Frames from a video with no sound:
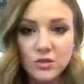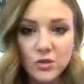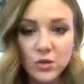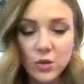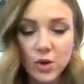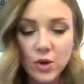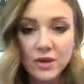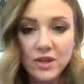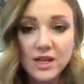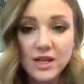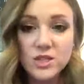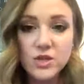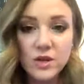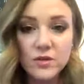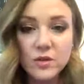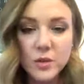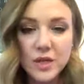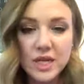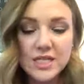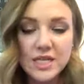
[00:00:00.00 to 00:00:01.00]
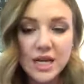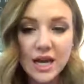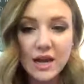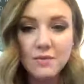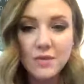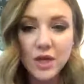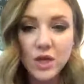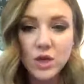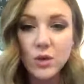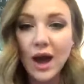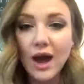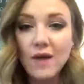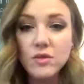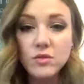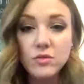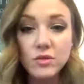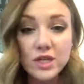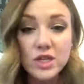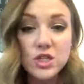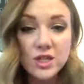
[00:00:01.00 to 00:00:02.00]
But has there ever been a time that you haven't reached
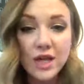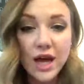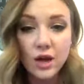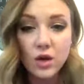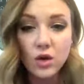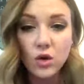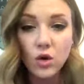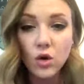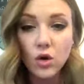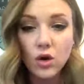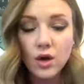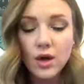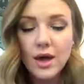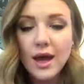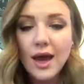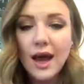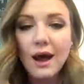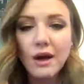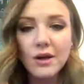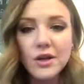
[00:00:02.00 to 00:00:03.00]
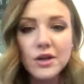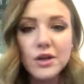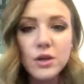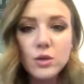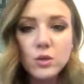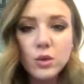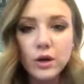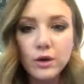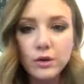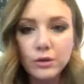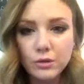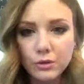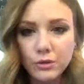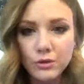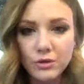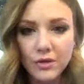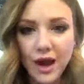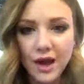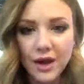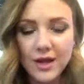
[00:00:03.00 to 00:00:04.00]
that goal? How did you work through that?
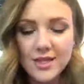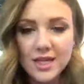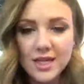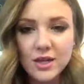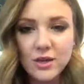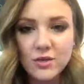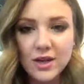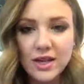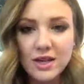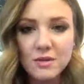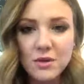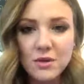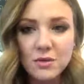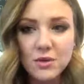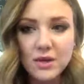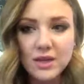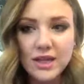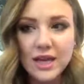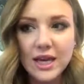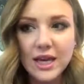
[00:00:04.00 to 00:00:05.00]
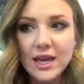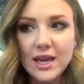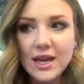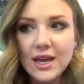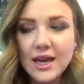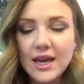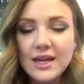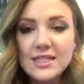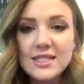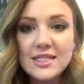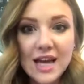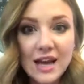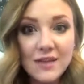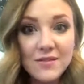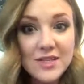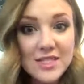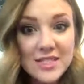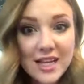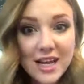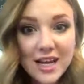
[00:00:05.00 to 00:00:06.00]
Because I know that can be really
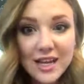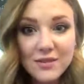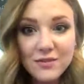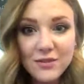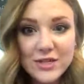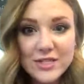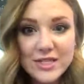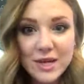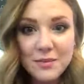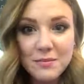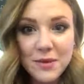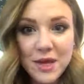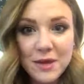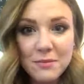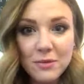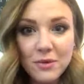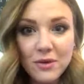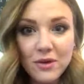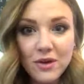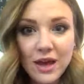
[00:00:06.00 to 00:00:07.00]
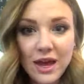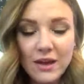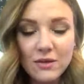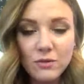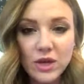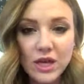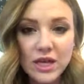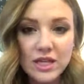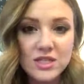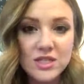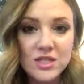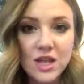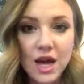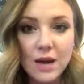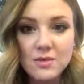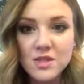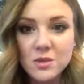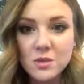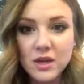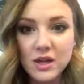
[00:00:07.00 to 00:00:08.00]
devastating for some people and can stop someone
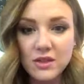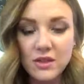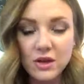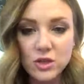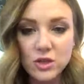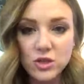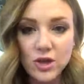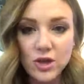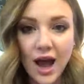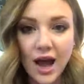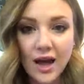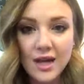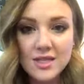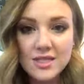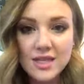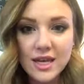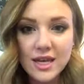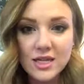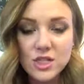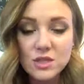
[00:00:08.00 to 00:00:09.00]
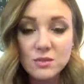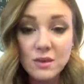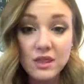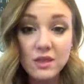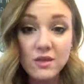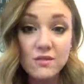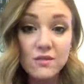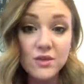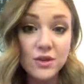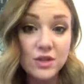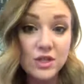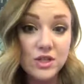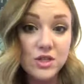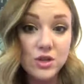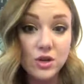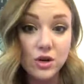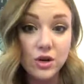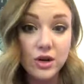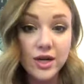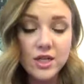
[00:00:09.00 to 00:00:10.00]
in their tracks and just make them feel
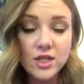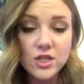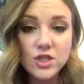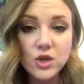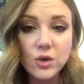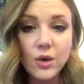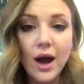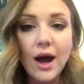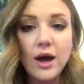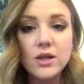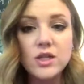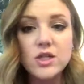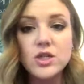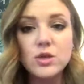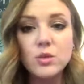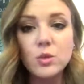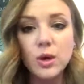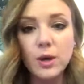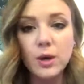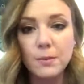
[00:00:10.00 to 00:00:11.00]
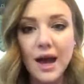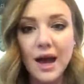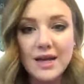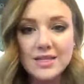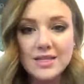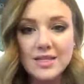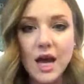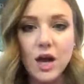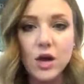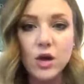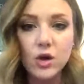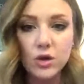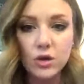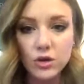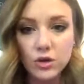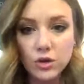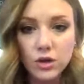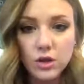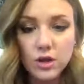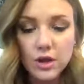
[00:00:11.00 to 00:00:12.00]
discouraged. So how did you work past that hurdle?
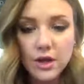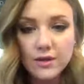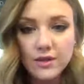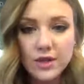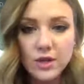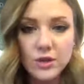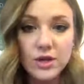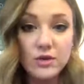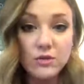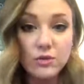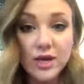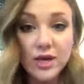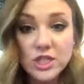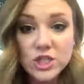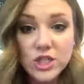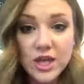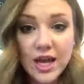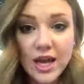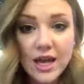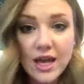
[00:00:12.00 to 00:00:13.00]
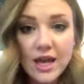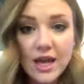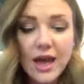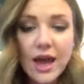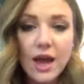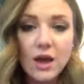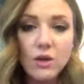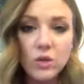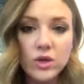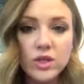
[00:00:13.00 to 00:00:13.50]
Mm-hmm. You didn't reach it.